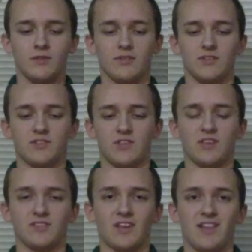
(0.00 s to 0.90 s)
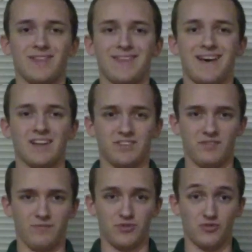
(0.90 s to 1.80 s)
This has a lot
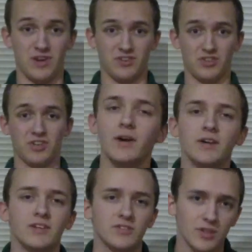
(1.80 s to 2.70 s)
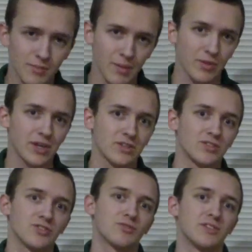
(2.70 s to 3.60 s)
of stretch. In some
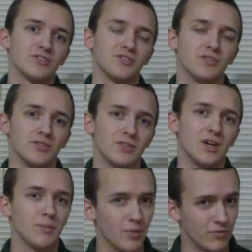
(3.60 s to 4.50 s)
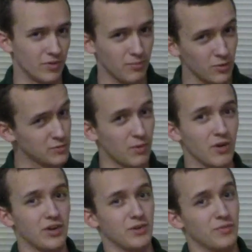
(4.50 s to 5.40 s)
applications, stretch is good, but for the most
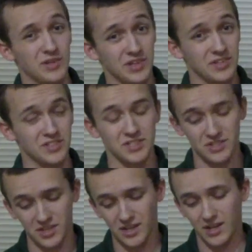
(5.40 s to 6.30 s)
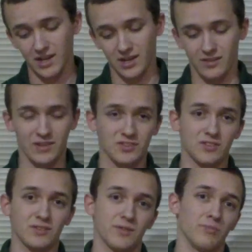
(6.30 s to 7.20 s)
part, it really isn't. And
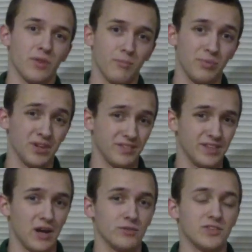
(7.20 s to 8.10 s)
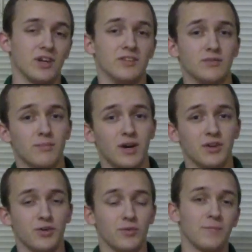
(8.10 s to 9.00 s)
that's the big downside to
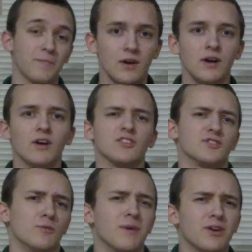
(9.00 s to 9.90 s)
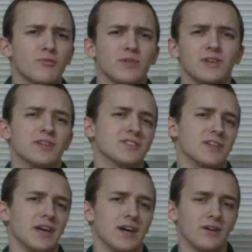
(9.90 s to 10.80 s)
mono. Also, mono really
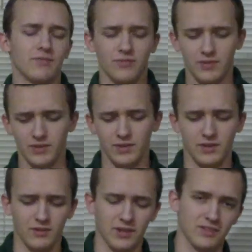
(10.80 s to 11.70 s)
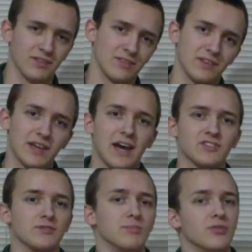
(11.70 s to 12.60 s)
doesn't have like the
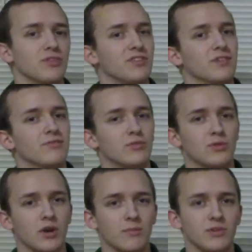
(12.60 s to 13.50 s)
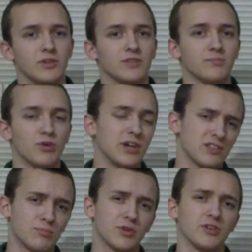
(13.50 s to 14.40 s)
castability that fluorocarbon does. Braid
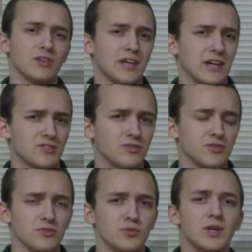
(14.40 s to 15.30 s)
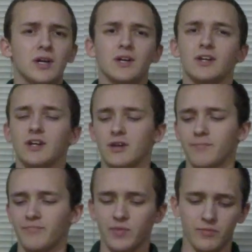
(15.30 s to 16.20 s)
is a pretty good caster too.
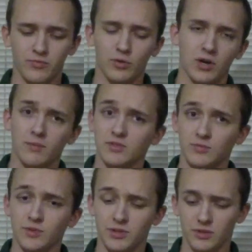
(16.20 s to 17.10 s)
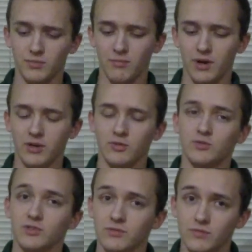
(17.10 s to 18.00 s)
Fluorocarbon is really good, but mono
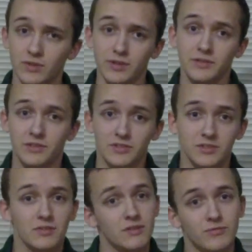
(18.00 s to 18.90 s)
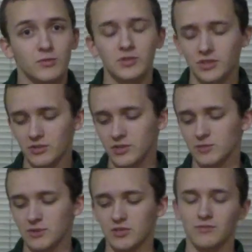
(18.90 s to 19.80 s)
just really isn't, unfortunately,
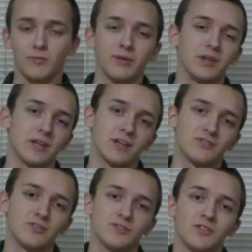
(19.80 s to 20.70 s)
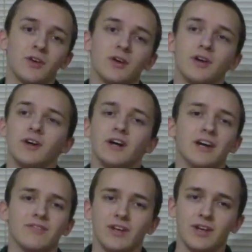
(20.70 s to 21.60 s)
especially for bait casters. I
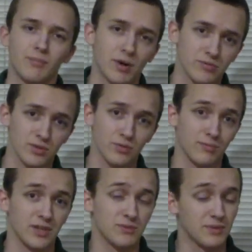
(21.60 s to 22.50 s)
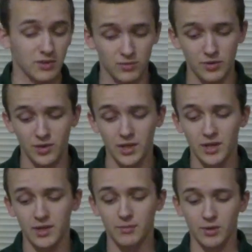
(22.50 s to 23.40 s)
haven't had any problems with it with my spinning reel,
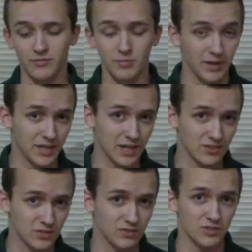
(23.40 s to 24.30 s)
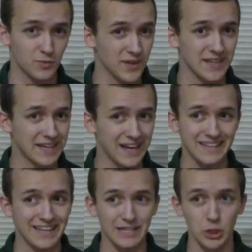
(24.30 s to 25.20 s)
but for bait casters, it's really not
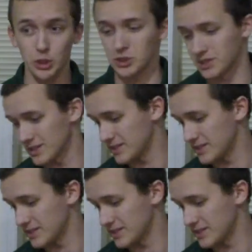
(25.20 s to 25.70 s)
that good.